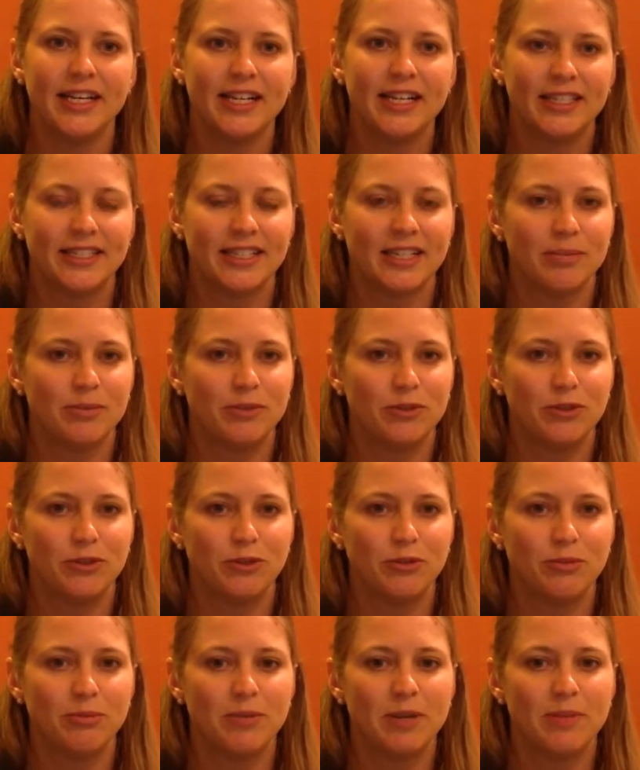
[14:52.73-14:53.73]
set up
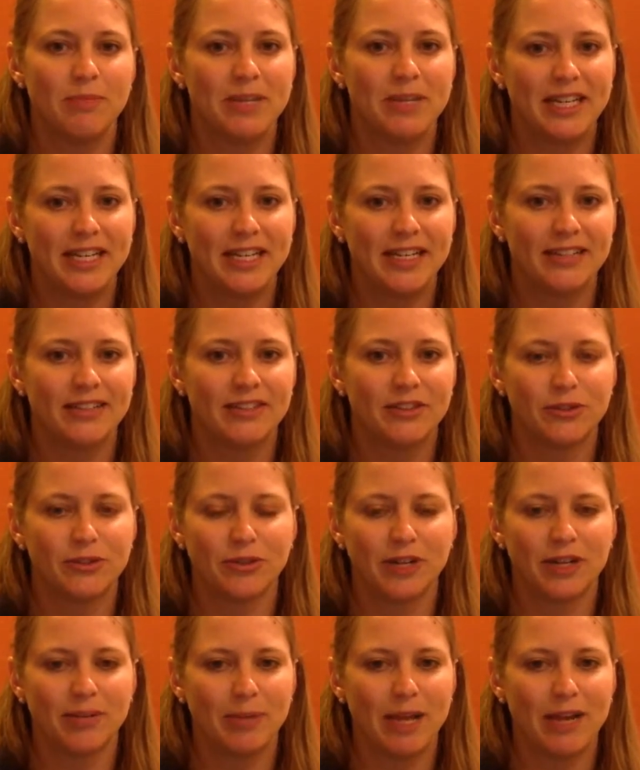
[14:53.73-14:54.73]
Zoom meetings through
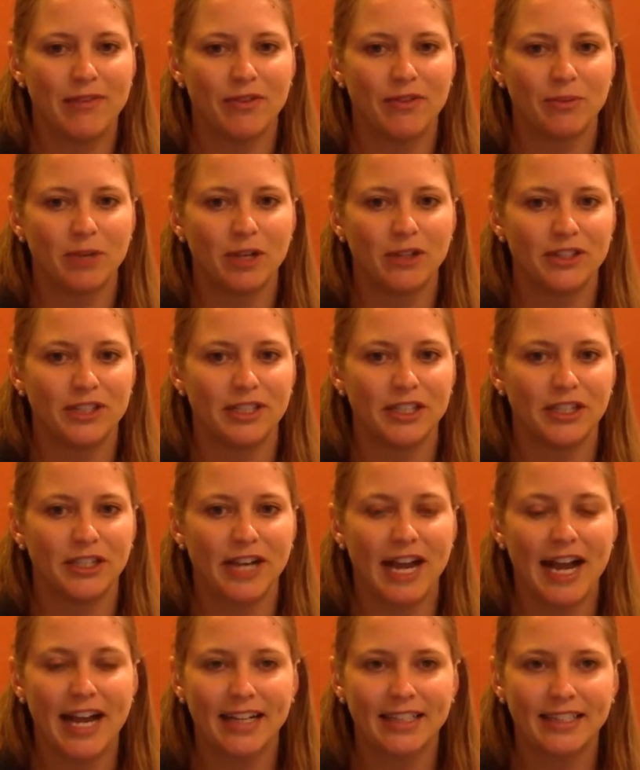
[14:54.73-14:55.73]
our platform called Secure
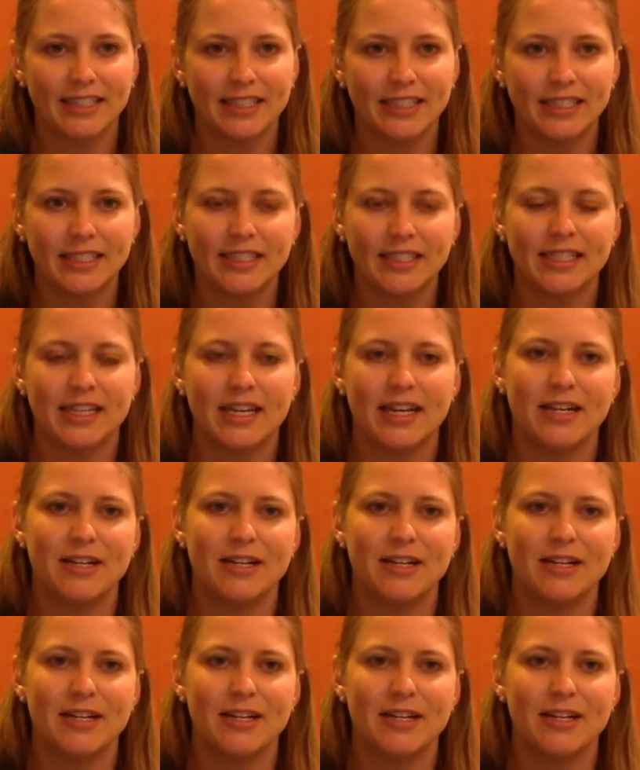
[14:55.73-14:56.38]
Access.